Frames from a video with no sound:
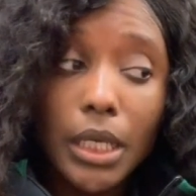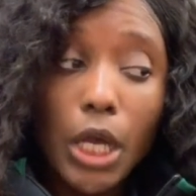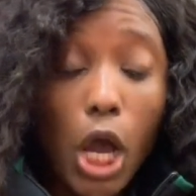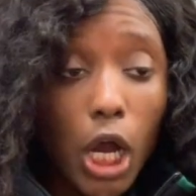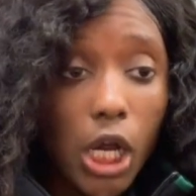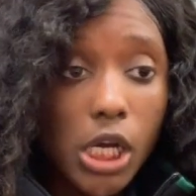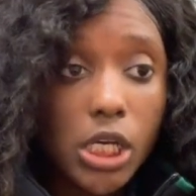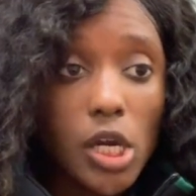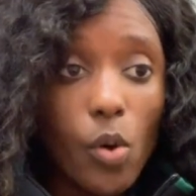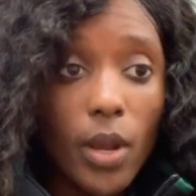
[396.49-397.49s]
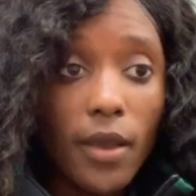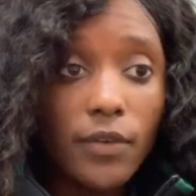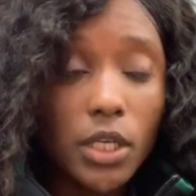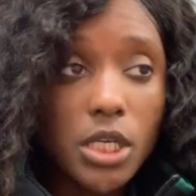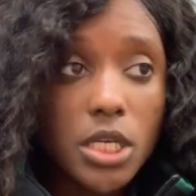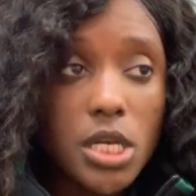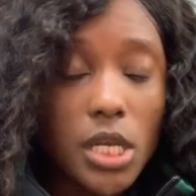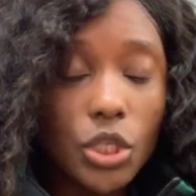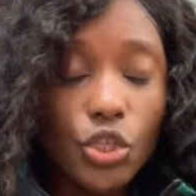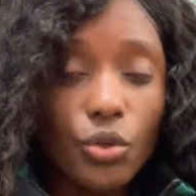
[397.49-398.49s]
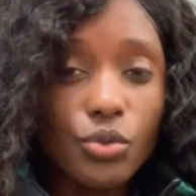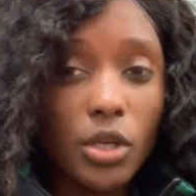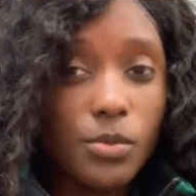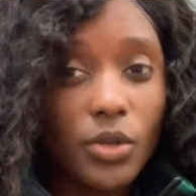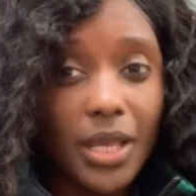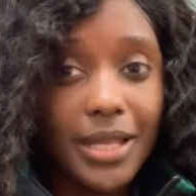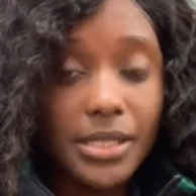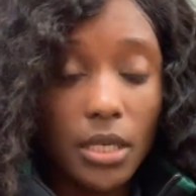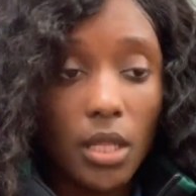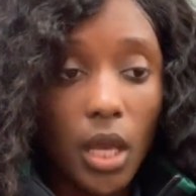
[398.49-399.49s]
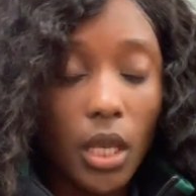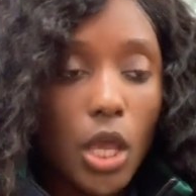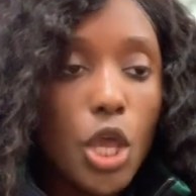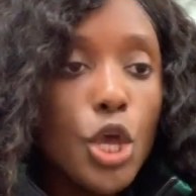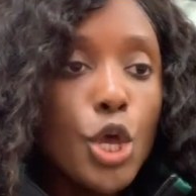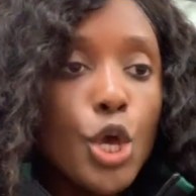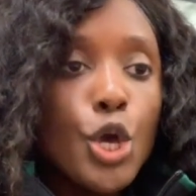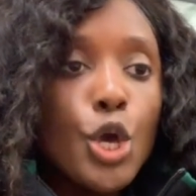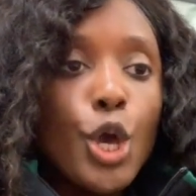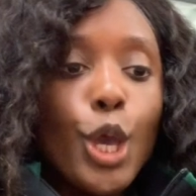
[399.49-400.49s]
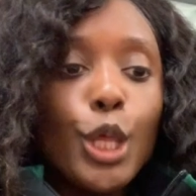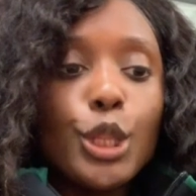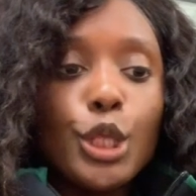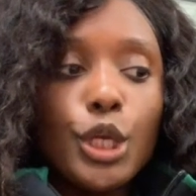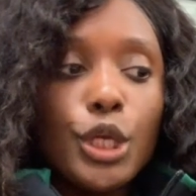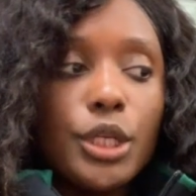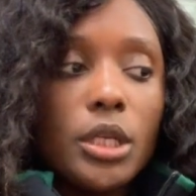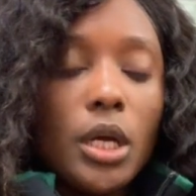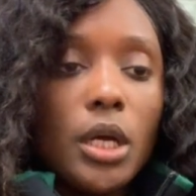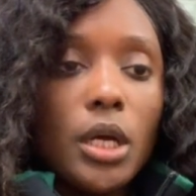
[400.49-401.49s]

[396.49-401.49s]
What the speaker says: car or whatever, and the shuttle starts running at 10 o'clock. And then